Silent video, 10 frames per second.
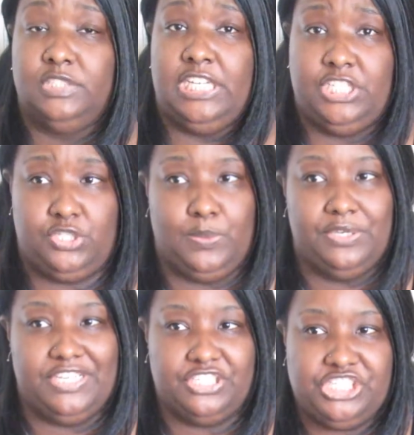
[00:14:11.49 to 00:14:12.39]
It is a
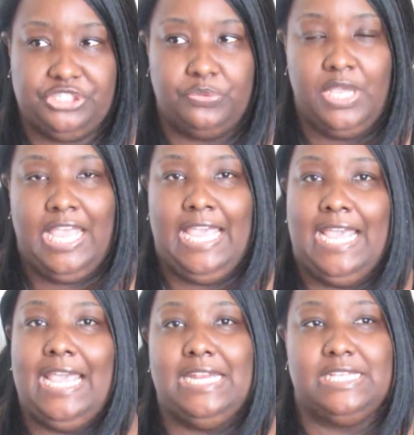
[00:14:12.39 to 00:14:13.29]
real issue.
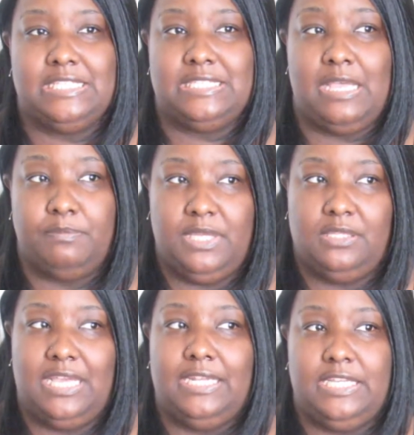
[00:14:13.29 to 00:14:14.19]
It is
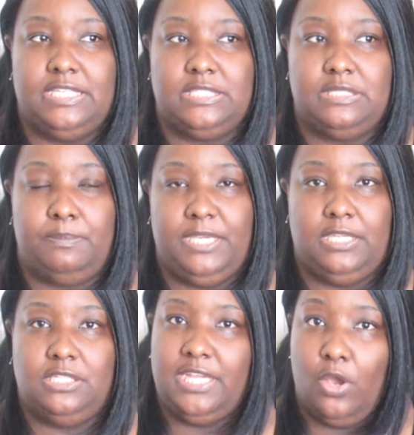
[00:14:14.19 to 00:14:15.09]
something that needs to
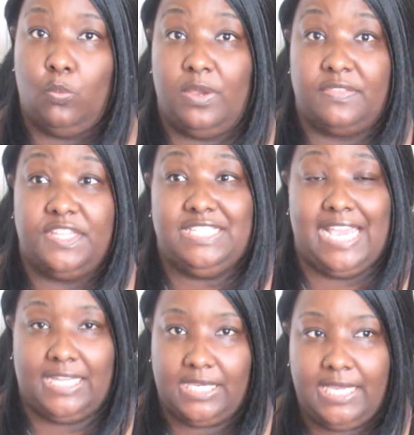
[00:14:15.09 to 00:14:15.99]
be dealt with
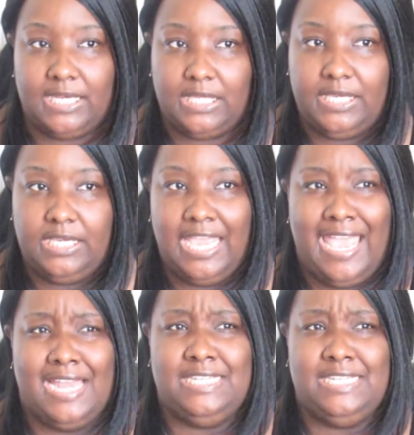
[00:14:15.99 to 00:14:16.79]
delicately,